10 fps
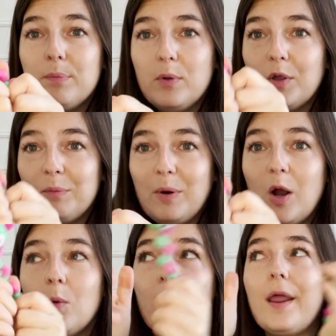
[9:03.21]
pull it
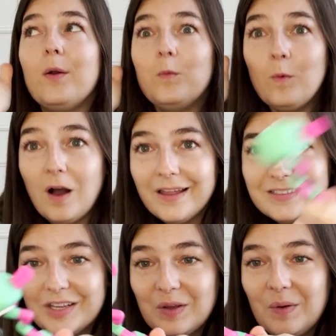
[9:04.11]
apart when I want
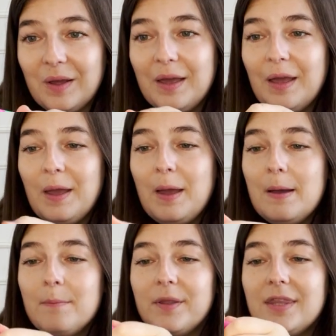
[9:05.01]
to,
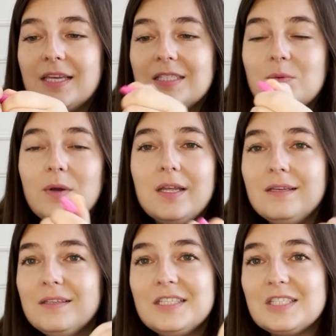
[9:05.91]
but this
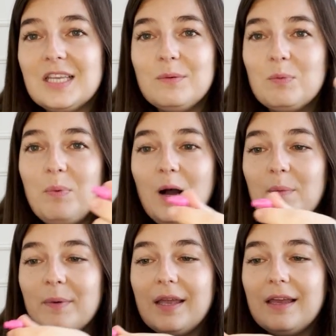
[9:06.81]
one just keeps
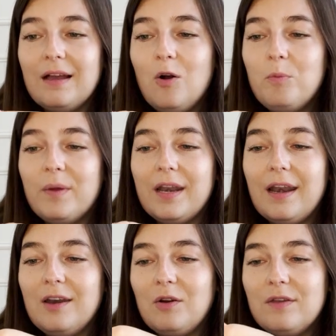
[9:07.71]
popping open
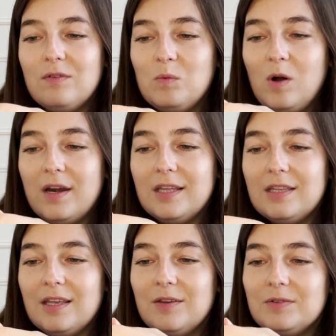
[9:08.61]
and I don't even want it
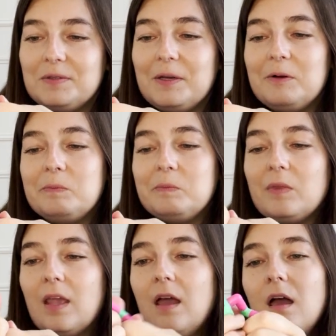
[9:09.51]
to, so.
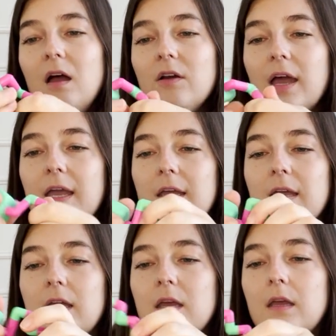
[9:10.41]
Okay.
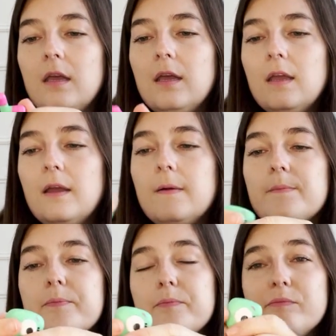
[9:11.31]

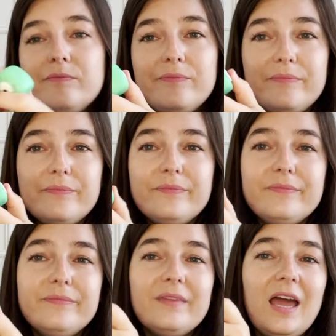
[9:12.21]

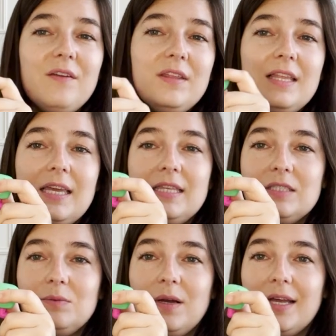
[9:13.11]
Mm, I really like
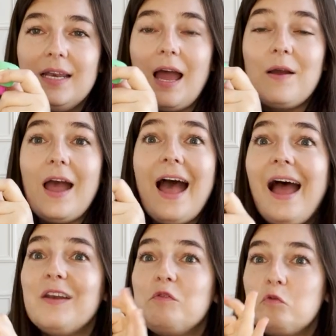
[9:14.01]
this one. I
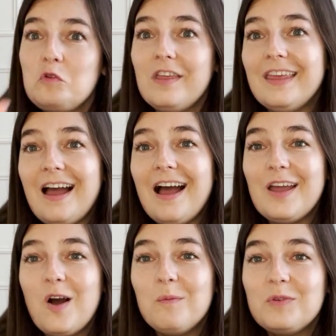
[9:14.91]
had really high
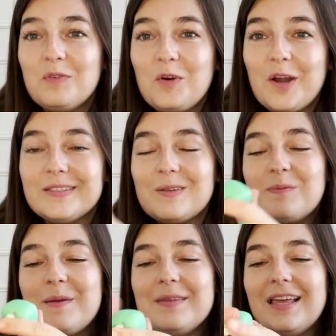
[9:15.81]
hopes for it, so
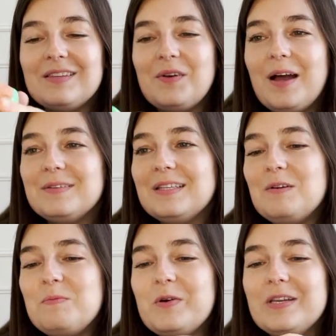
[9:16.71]
maybe that's why I was a
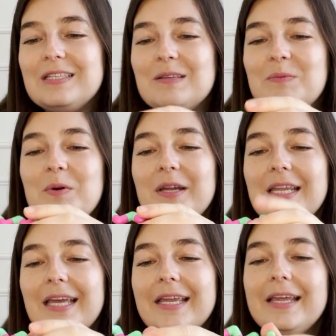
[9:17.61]
little more
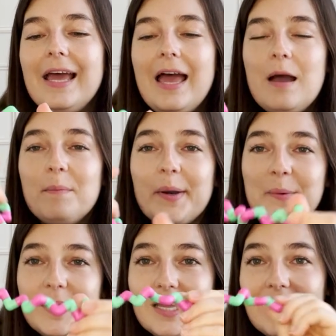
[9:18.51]
disappointed, but I'm
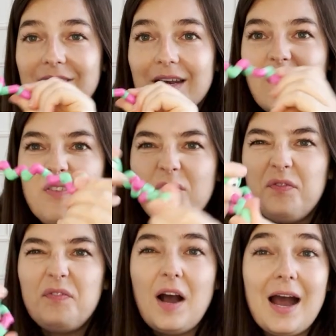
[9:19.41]
gonna give it a
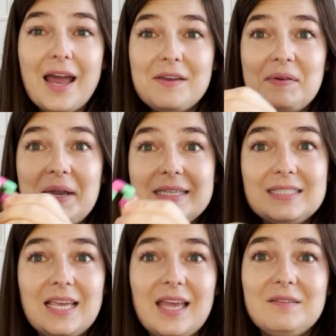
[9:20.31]
five out of
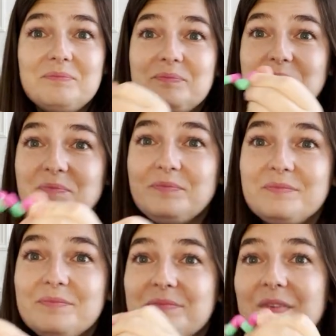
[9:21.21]
10.
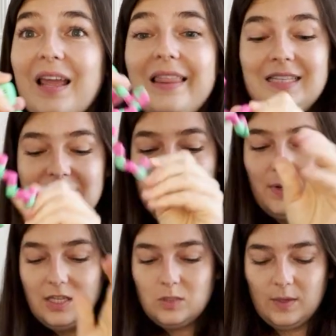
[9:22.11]
Let's see what
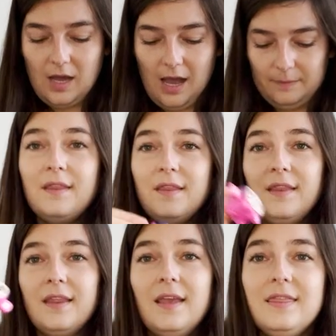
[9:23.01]
else we got.
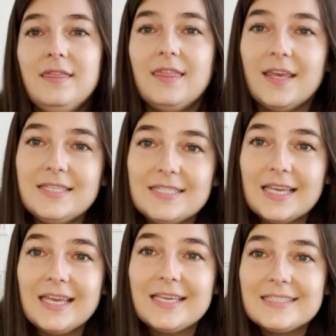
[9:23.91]
This
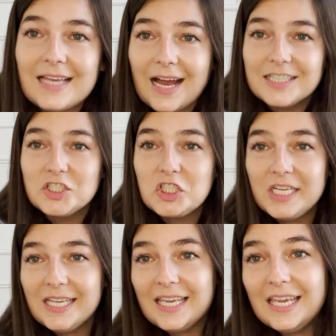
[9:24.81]
is a
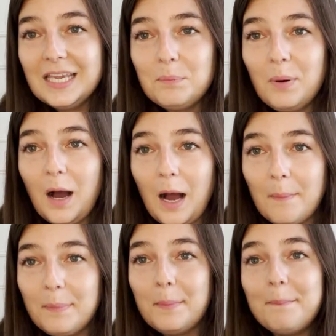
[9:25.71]
cheeky
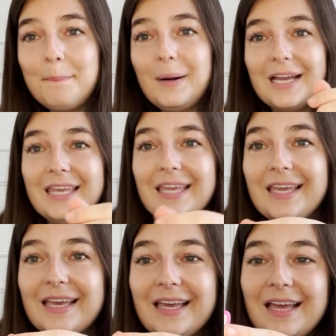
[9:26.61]
pop monkey.
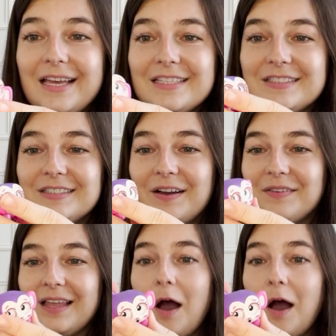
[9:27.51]
So let,